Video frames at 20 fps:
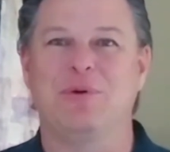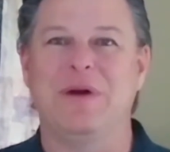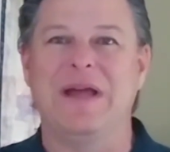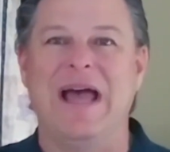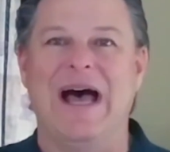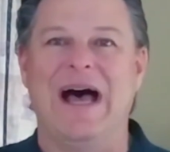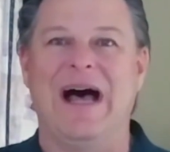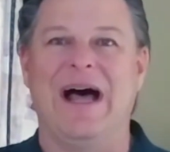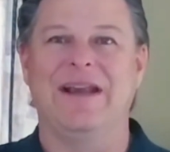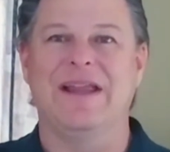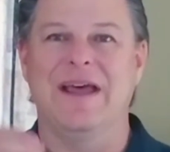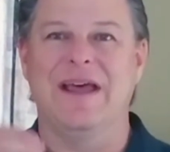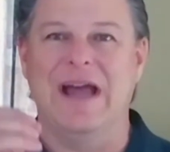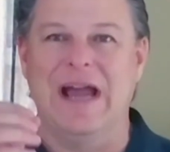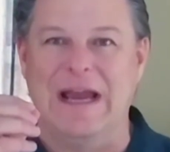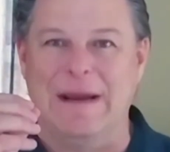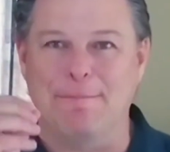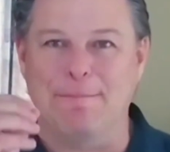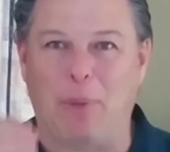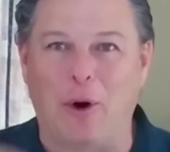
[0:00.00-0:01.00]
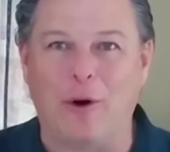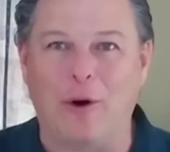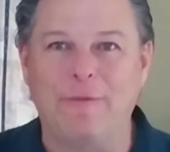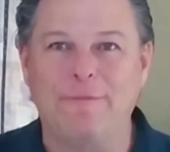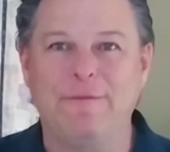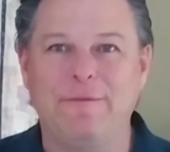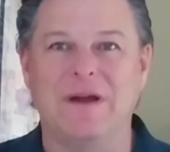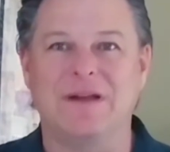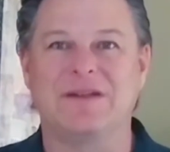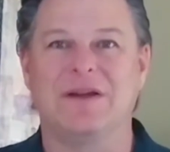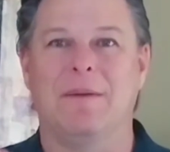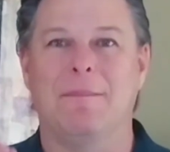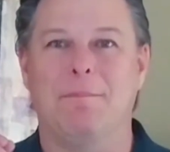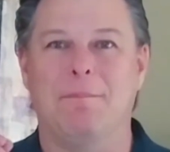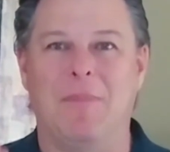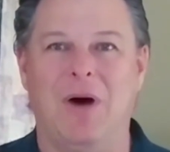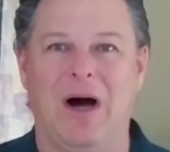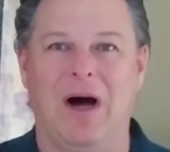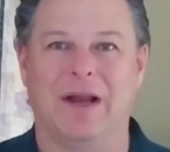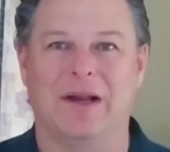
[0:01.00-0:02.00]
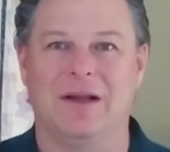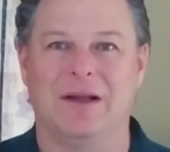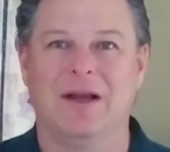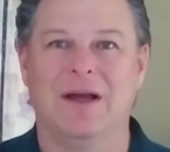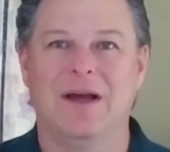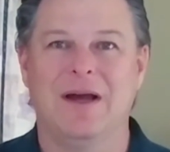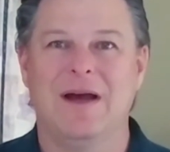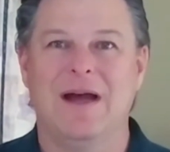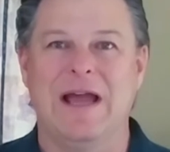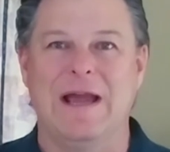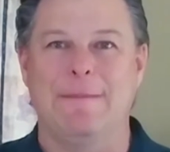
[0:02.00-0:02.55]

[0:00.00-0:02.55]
we had a perfect model,